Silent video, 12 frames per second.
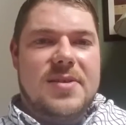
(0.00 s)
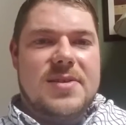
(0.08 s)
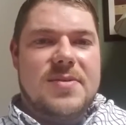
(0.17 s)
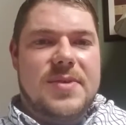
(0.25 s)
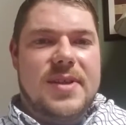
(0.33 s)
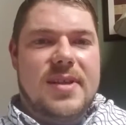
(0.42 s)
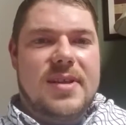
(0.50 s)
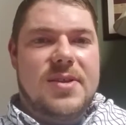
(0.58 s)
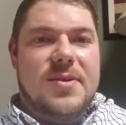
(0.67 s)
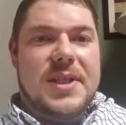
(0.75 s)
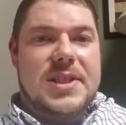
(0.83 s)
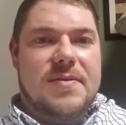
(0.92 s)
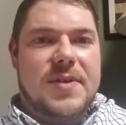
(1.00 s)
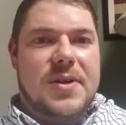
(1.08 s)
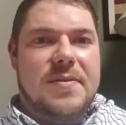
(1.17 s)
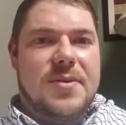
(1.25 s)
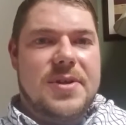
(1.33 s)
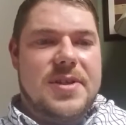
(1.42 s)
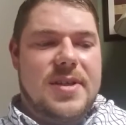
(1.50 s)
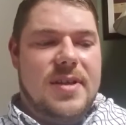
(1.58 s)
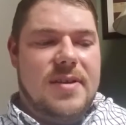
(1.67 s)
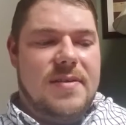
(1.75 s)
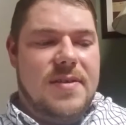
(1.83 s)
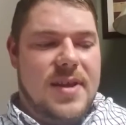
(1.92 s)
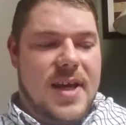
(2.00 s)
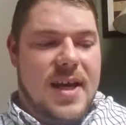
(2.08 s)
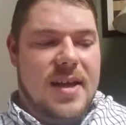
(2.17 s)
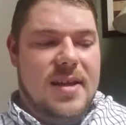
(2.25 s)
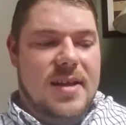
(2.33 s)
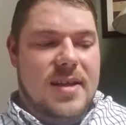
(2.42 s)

So we in the U.S. are very fortunate for that,